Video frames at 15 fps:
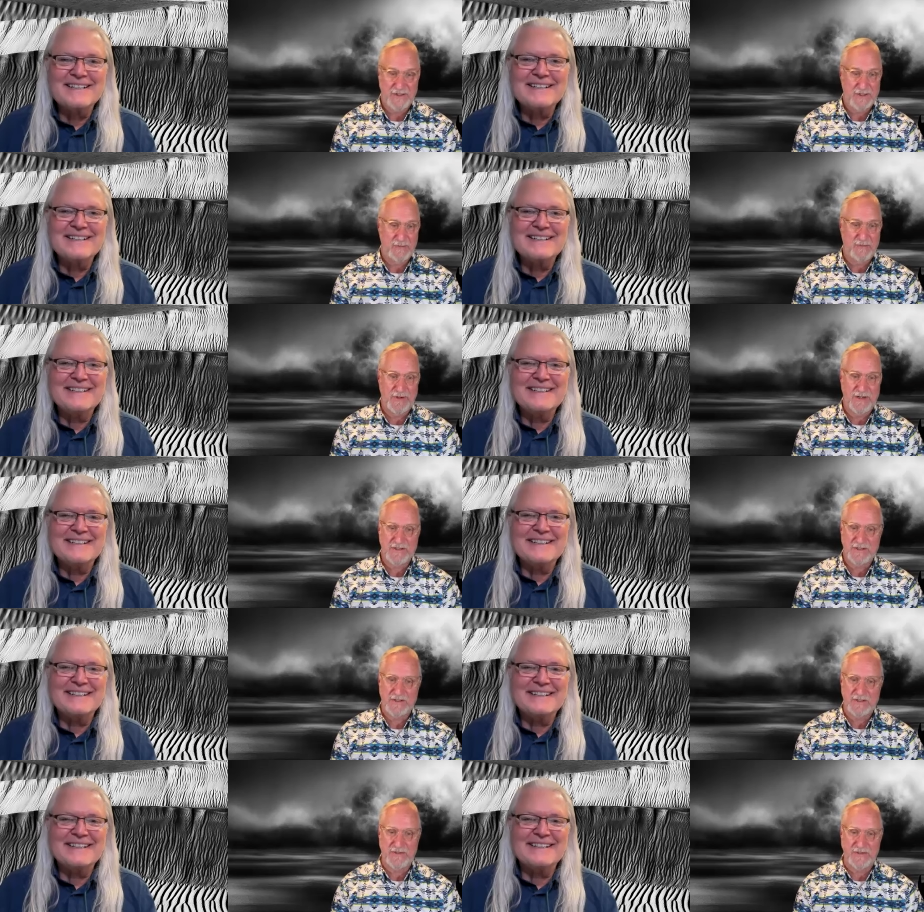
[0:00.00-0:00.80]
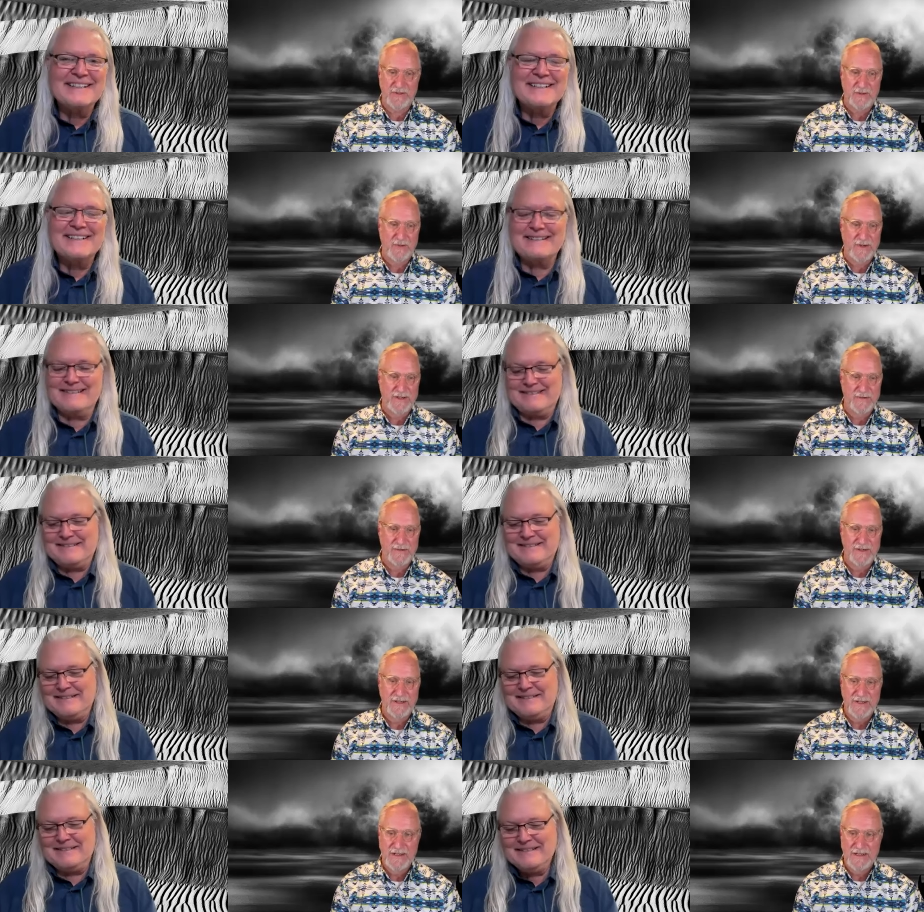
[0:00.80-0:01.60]
Speaker 1: it's your pixels. If you want
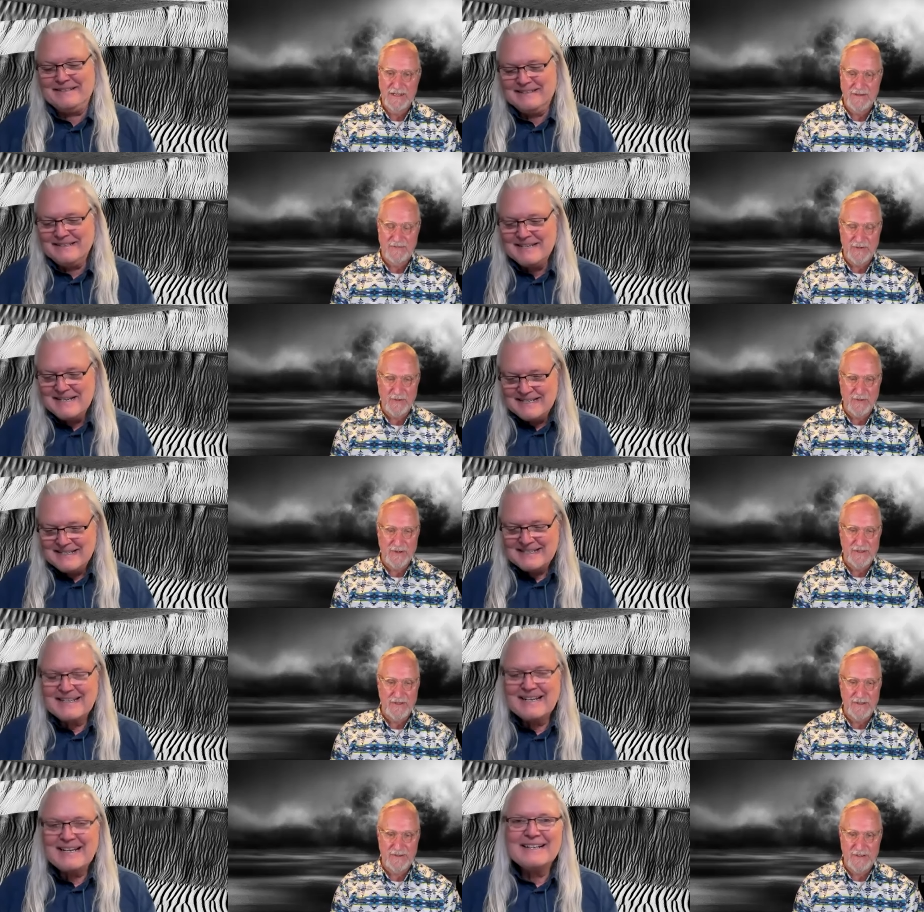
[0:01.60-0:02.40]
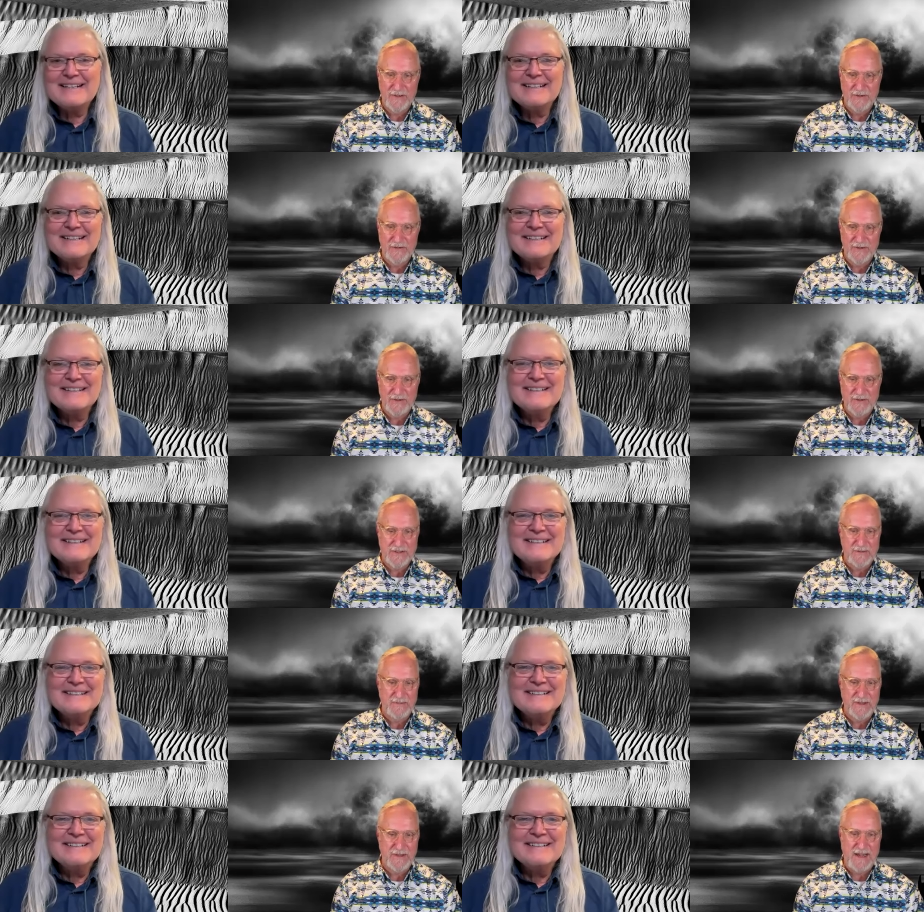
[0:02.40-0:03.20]
to, if you want to
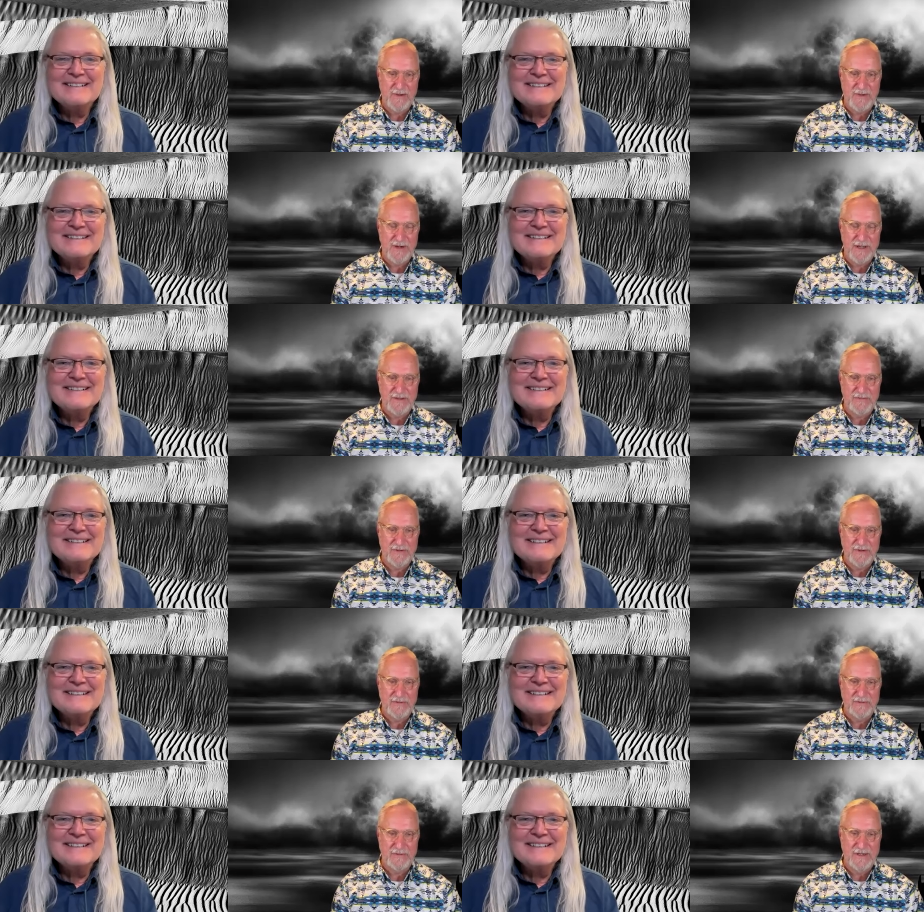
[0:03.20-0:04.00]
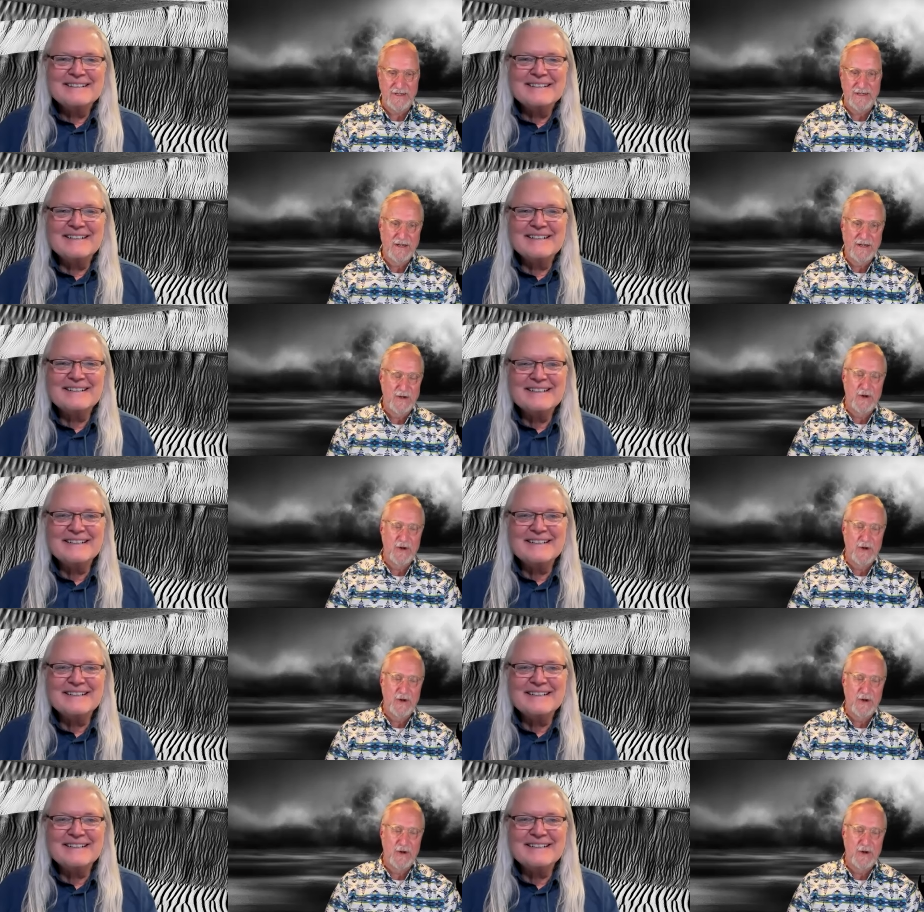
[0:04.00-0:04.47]
use them that way, feel free.